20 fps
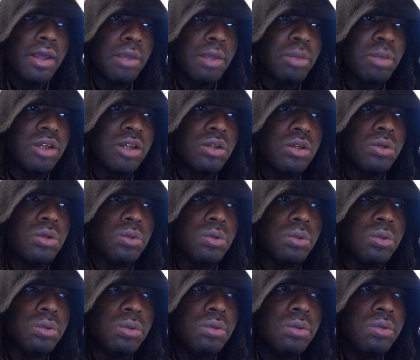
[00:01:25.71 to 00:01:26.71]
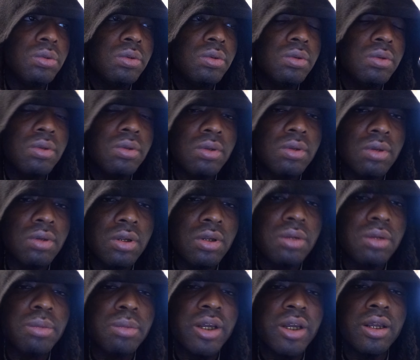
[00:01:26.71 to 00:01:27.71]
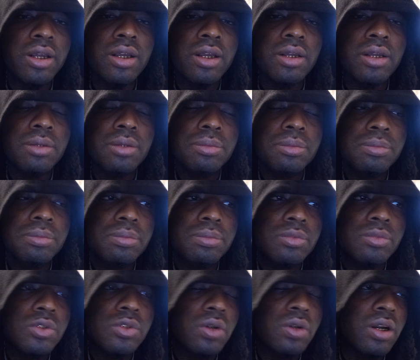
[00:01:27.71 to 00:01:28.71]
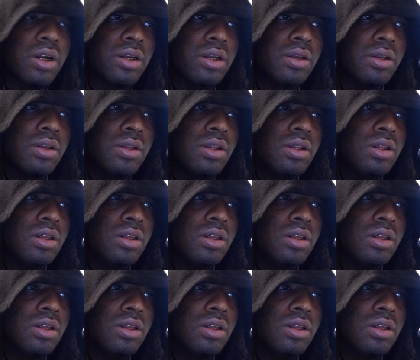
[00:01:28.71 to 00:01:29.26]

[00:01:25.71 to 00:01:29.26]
and make you look bad, right?